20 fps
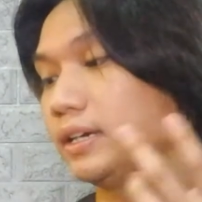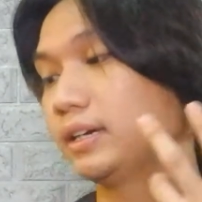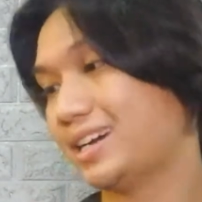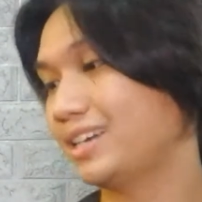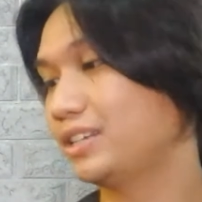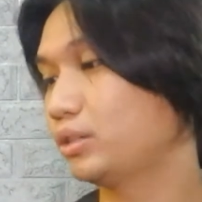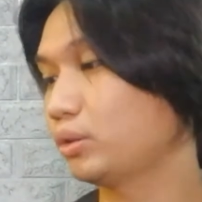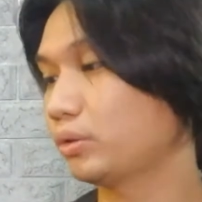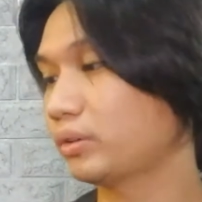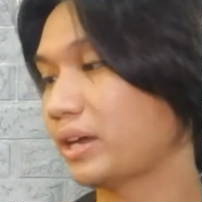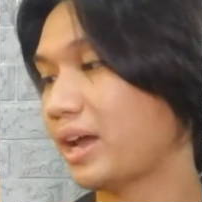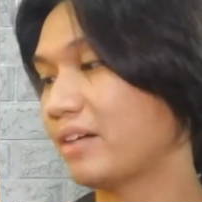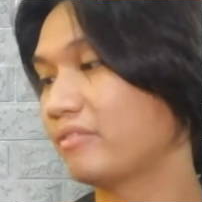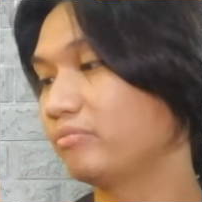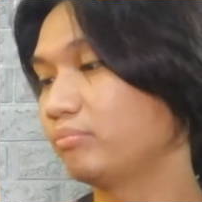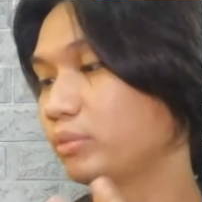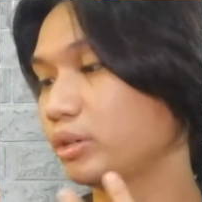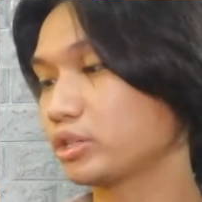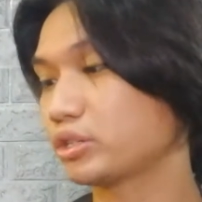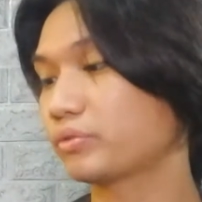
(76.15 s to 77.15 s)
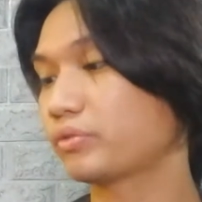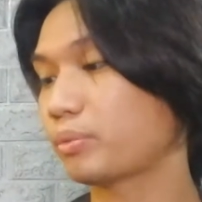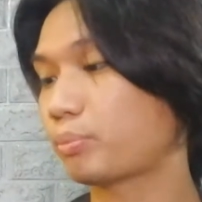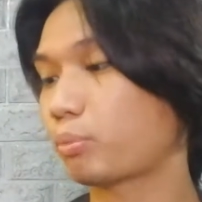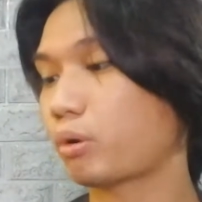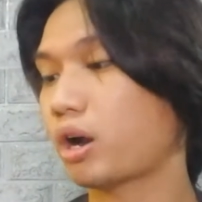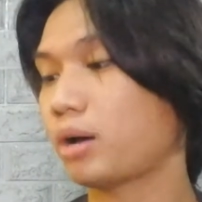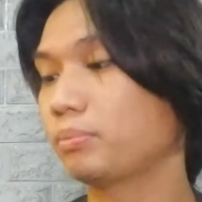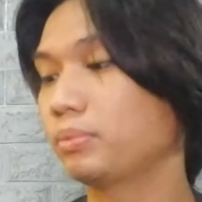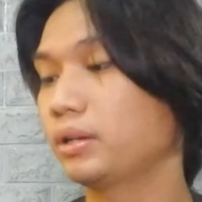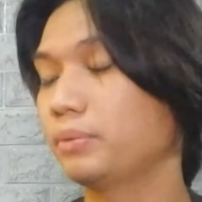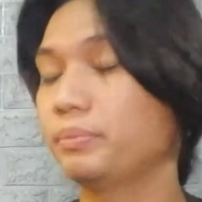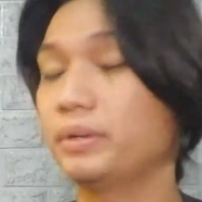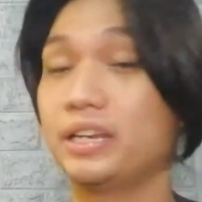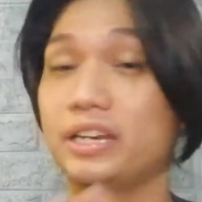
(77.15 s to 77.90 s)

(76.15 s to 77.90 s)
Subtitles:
I don't have much of a problem.